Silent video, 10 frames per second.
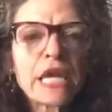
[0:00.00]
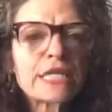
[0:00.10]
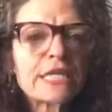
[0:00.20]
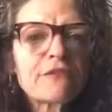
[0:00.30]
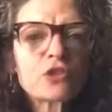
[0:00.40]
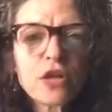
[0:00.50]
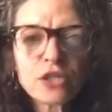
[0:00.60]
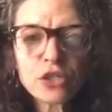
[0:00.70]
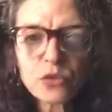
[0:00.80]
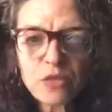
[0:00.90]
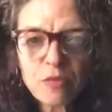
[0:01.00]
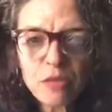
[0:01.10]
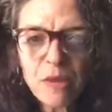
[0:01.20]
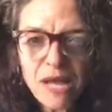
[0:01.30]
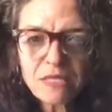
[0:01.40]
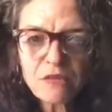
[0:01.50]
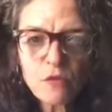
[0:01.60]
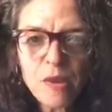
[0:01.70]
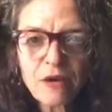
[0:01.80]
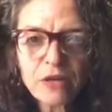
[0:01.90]
instead of trying to do something positive
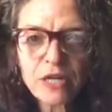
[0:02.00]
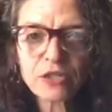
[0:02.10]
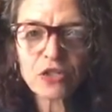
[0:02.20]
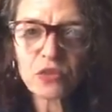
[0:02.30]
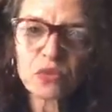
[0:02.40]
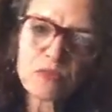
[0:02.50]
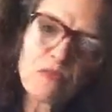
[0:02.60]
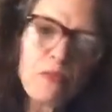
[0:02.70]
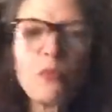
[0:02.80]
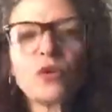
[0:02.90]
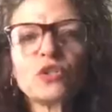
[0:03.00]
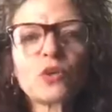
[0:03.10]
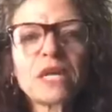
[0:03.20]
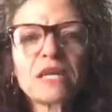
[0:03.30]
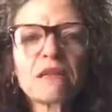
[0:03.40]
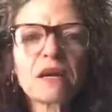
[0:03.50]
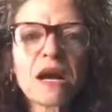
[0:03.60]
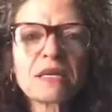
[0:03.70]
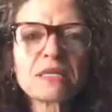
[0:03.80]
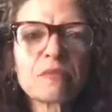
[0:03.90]
about it, I just would join in the
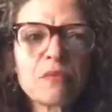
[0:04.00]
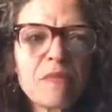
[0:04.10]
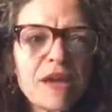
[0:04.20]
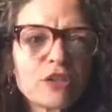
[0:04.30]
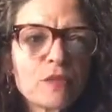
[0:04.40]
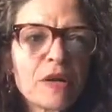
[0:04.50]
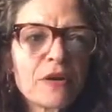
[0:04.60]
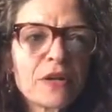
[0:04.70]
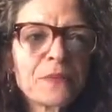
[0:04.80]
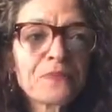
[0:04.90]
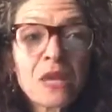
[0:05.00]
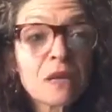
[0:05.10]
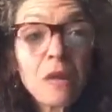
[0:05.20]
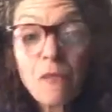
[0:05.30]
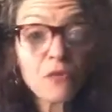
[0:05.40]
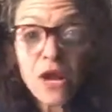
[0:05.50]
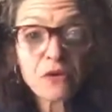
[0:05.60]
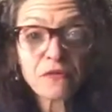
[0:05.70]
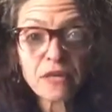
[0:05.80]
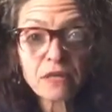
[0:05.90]
gossip and bash about it. And I'm not proud
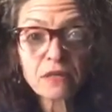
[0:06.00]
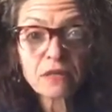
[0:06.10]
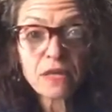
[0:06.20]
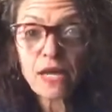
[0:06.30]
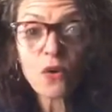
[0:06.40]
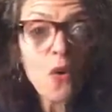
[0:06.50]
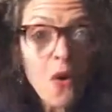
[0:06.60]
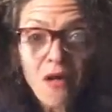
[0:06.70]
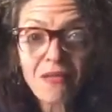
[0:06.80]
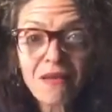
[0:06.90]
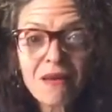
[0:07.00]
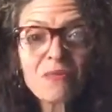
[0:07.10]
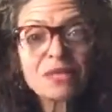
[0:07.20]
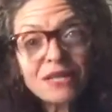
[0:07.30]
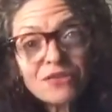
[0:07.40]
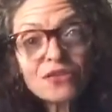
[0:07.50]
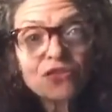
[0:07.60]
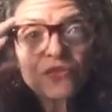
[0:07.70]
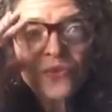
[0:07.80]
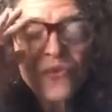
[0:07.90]
of it at all, but that's the
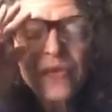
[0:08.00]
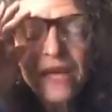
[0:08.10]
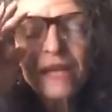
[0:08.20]
truth.